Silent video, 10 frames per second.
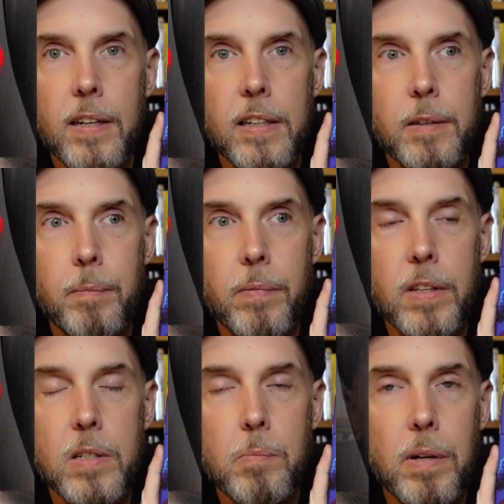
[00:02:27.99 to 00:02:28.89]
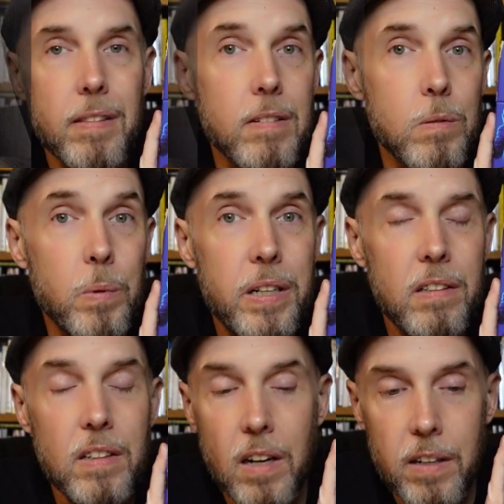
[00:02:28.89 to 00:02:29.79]
this month as
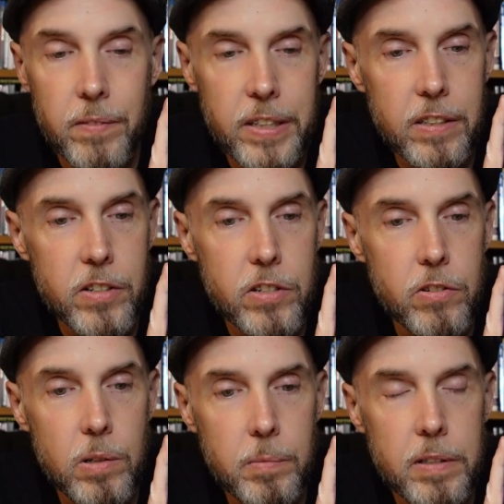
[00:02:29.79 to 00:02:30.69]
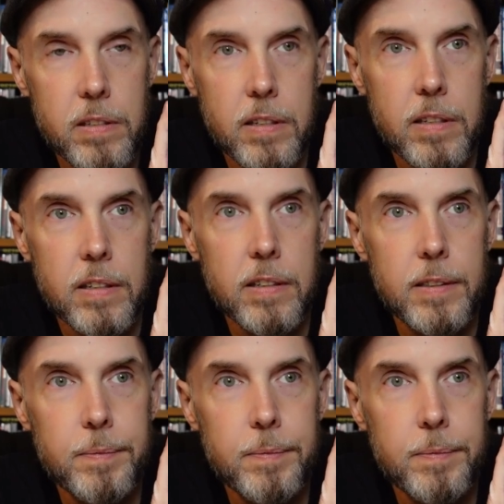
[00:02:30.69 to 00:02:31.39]
well on Vinegar Syndrome. That's the